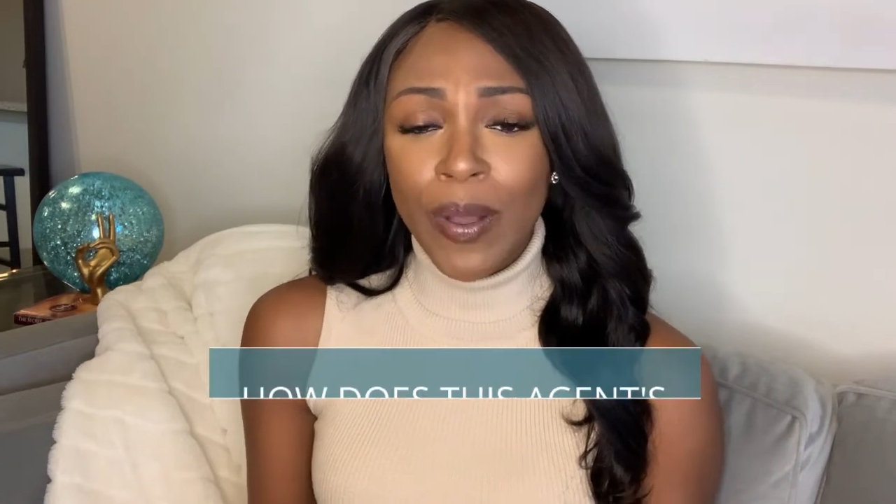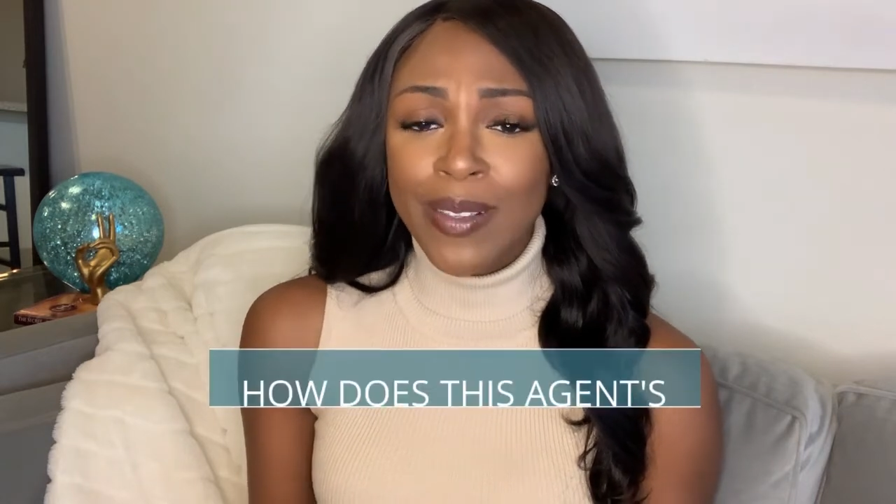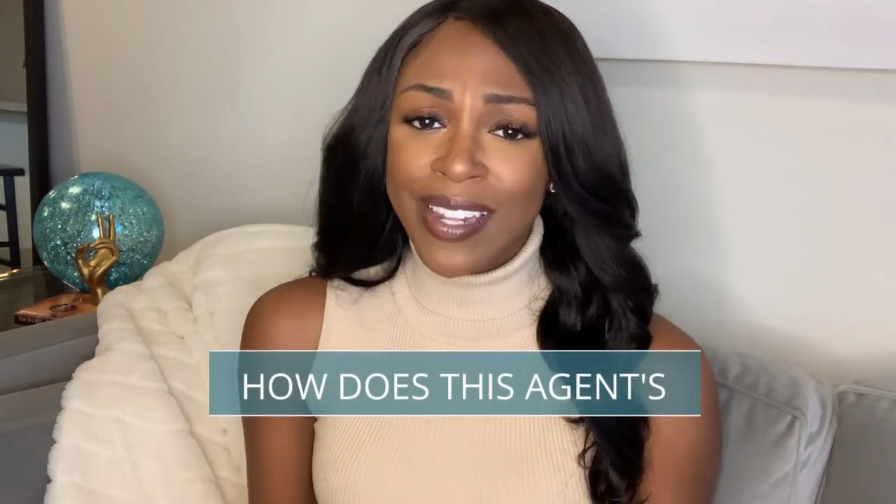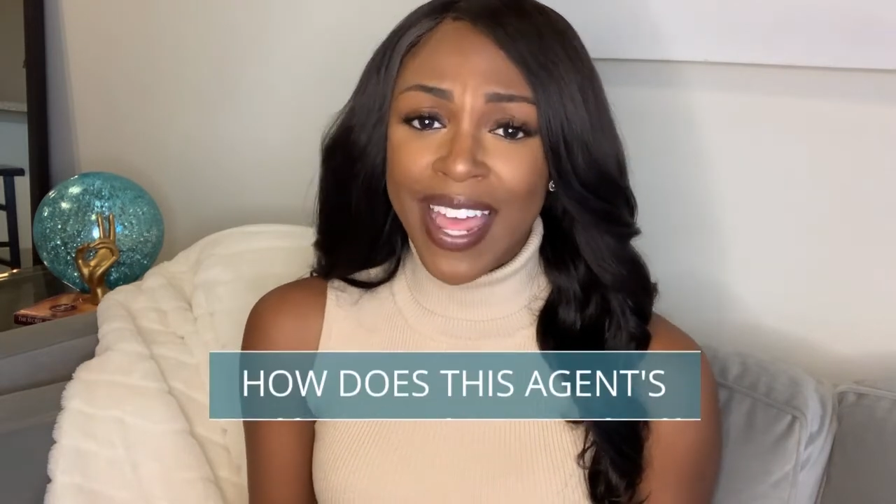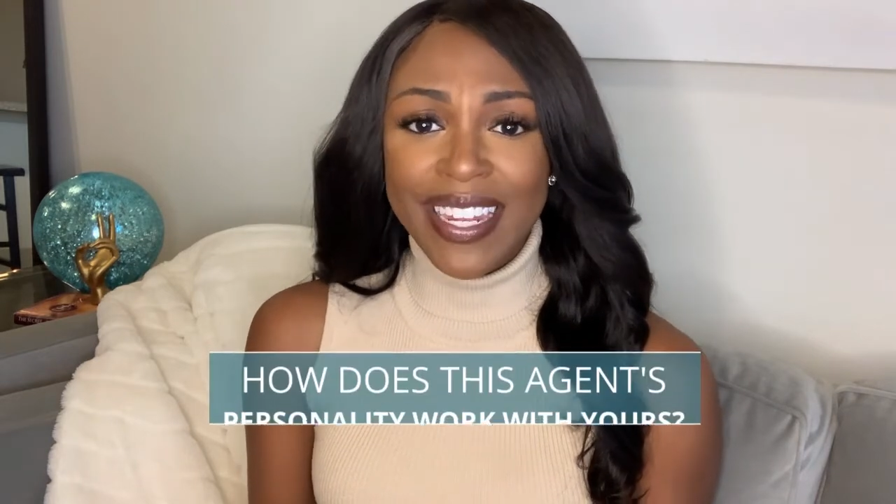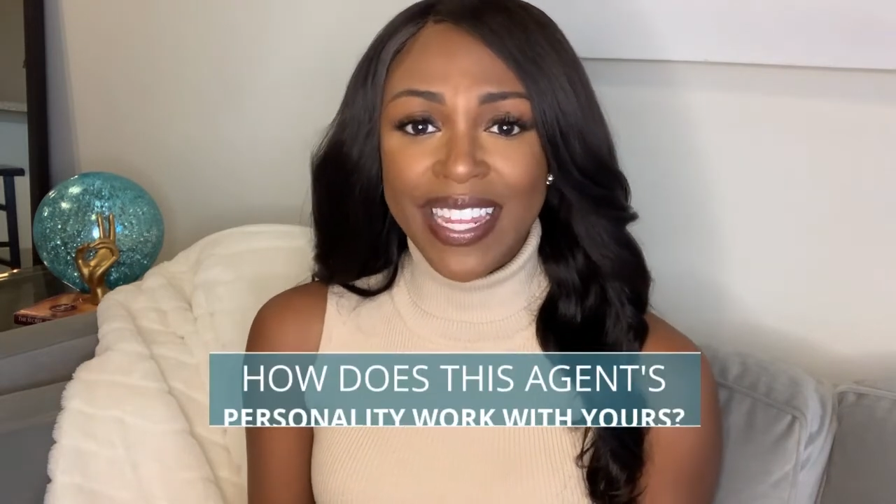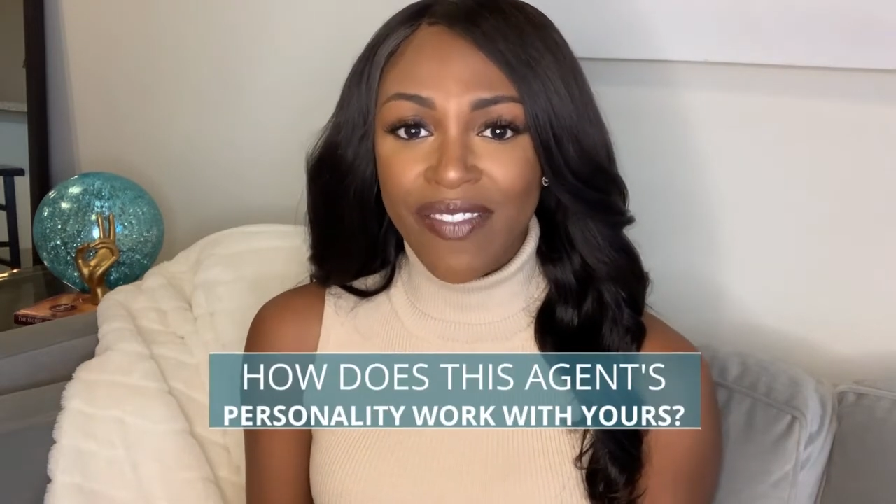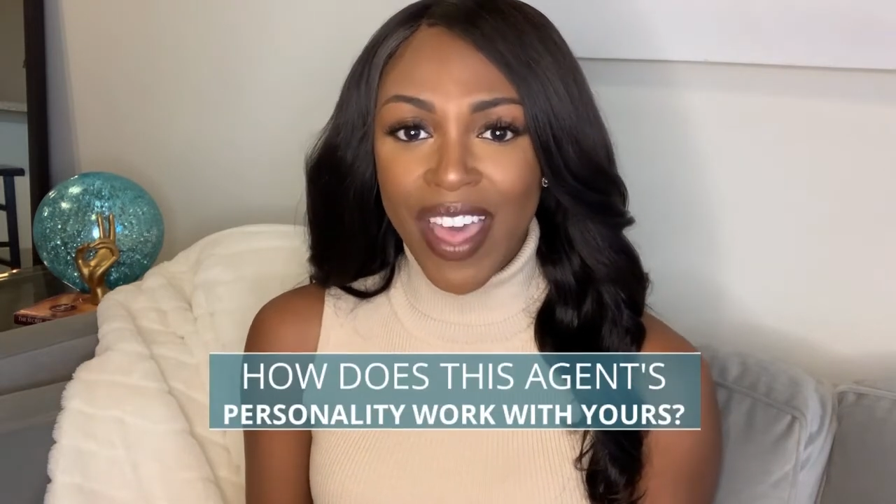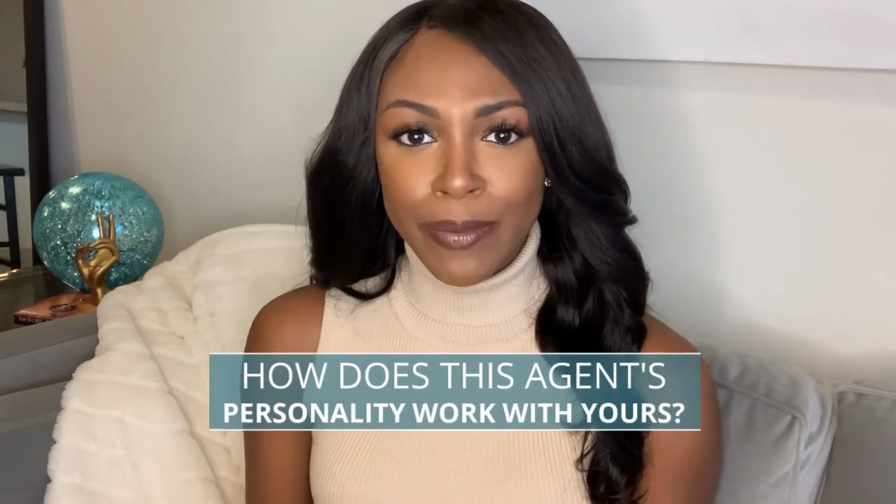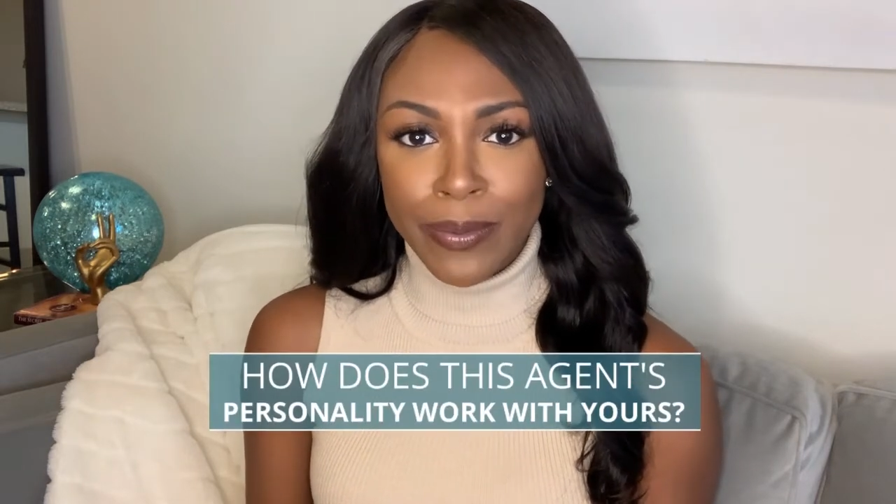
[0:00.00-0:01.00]
personality
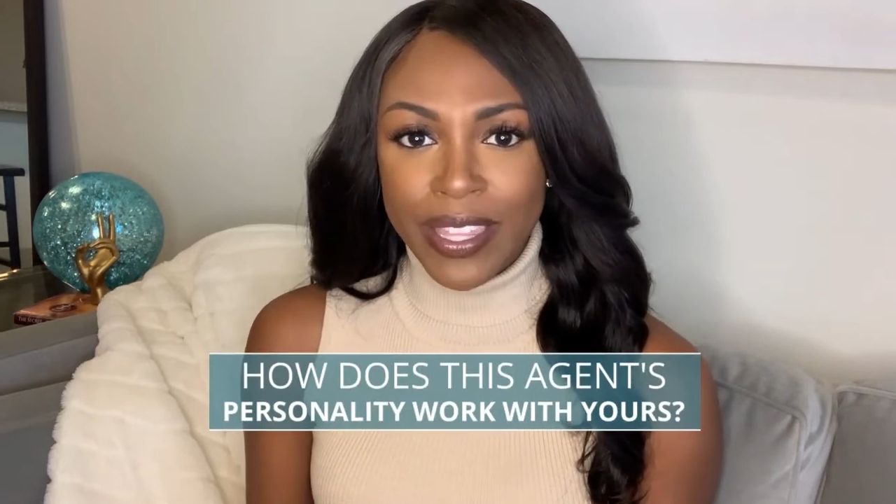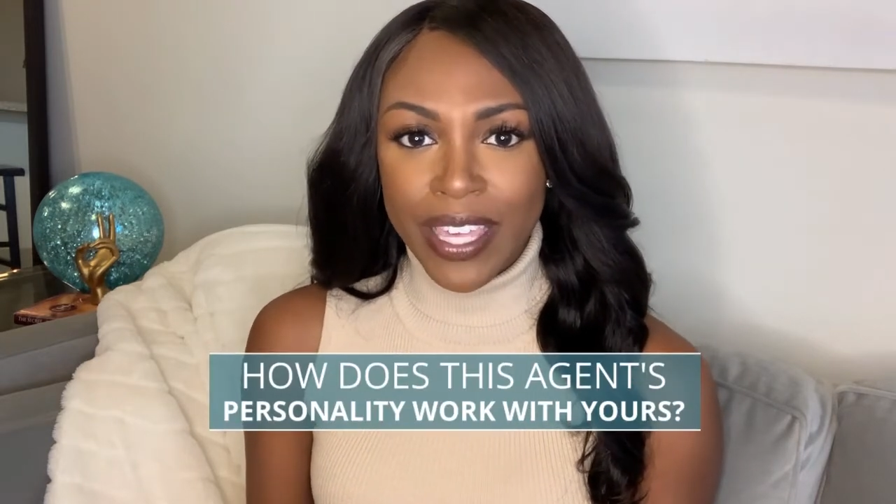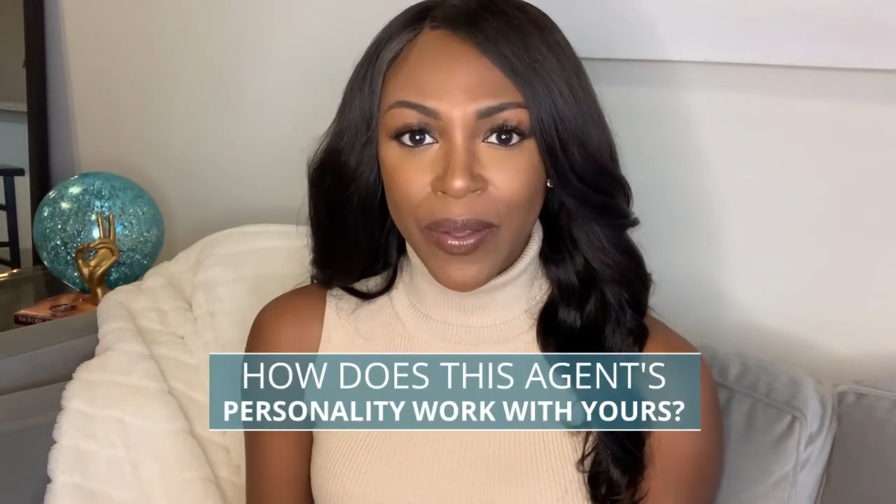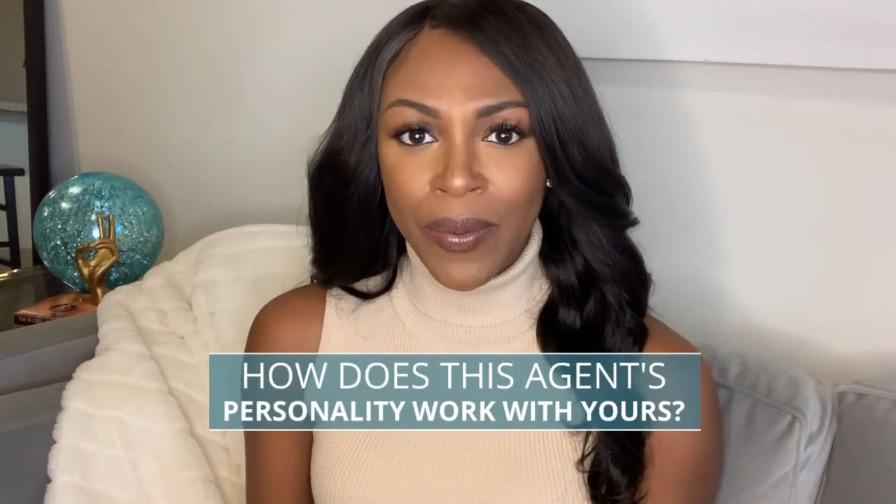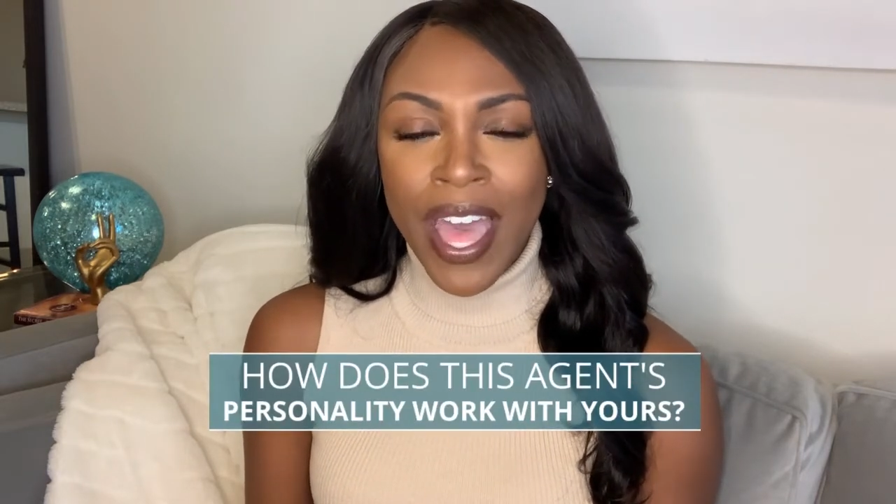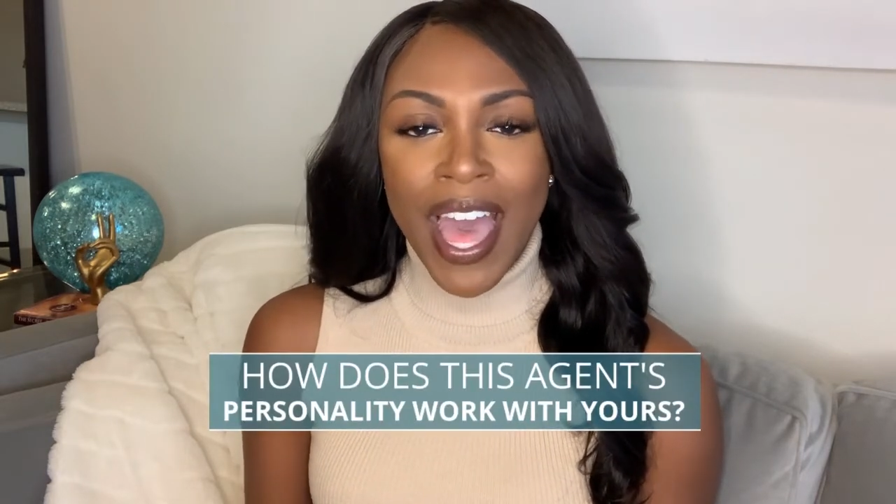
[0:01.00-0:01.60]
vibes with you.